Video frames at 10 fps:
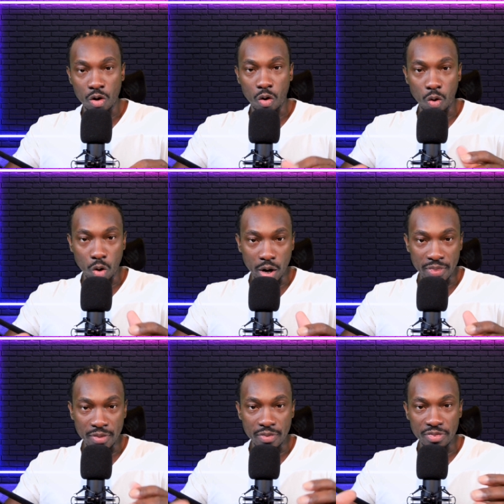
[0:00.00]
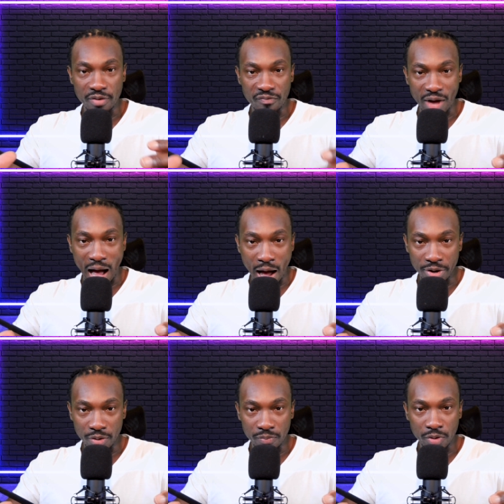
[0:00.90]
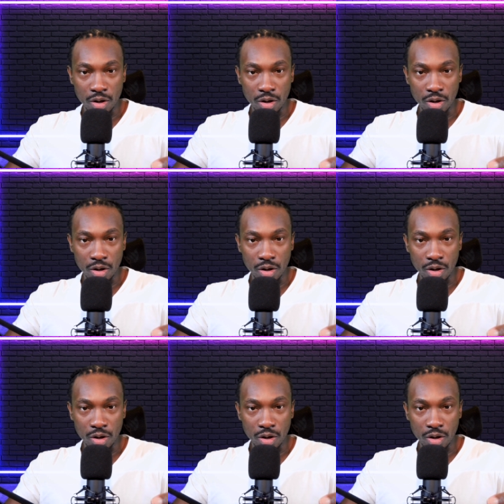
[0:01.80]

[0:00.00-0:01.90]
on the volume.